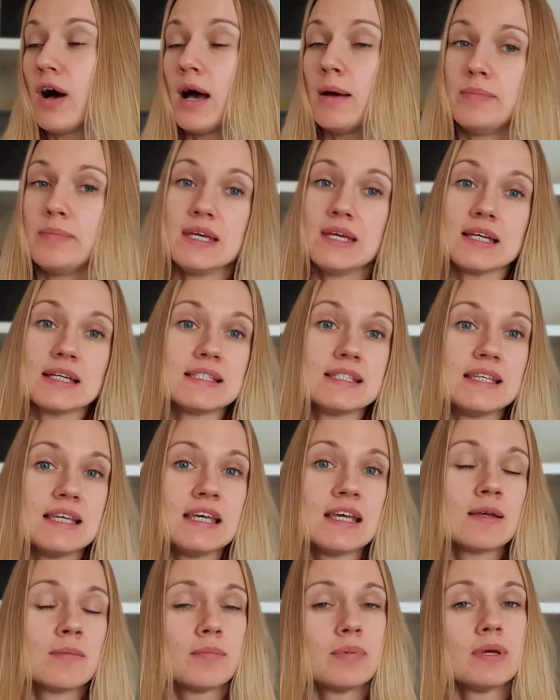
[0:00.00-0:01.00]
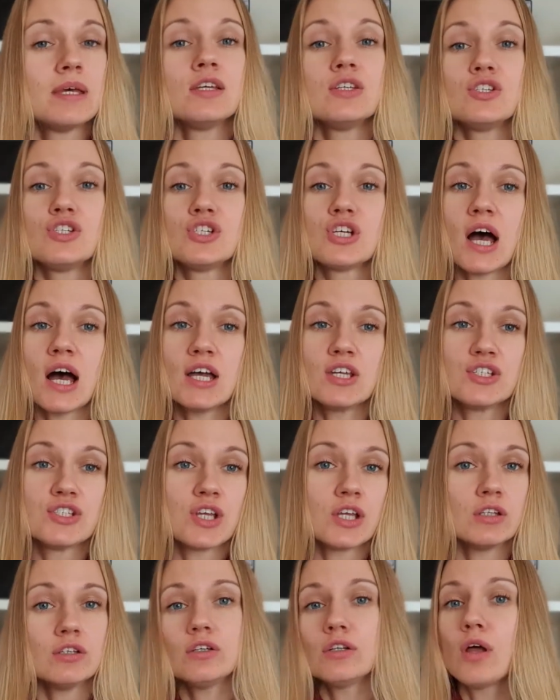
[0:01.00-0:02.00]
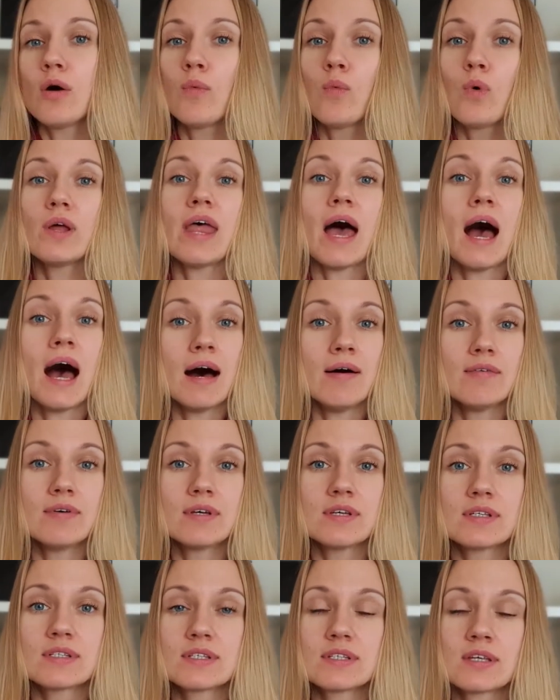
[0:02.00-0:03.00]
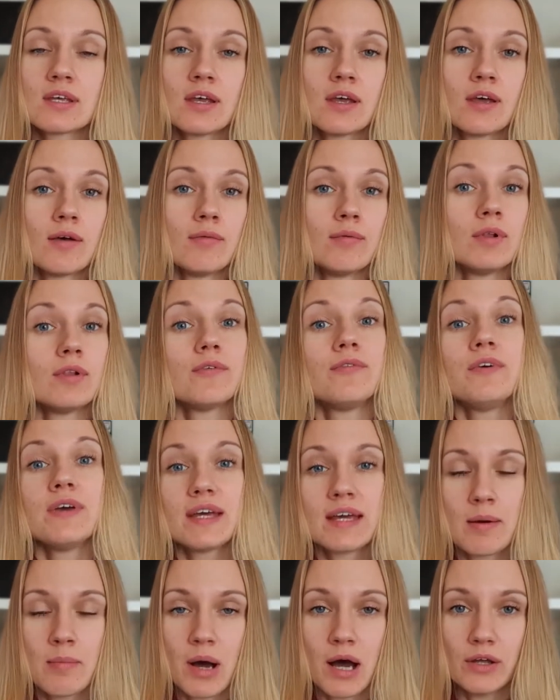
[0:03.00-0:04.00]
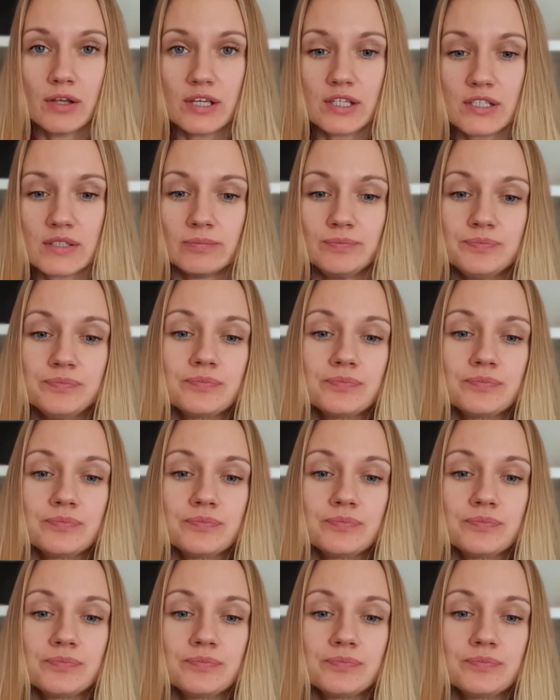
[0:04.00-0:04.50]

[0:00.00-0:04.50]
being seen, being judged, and what others will think about us.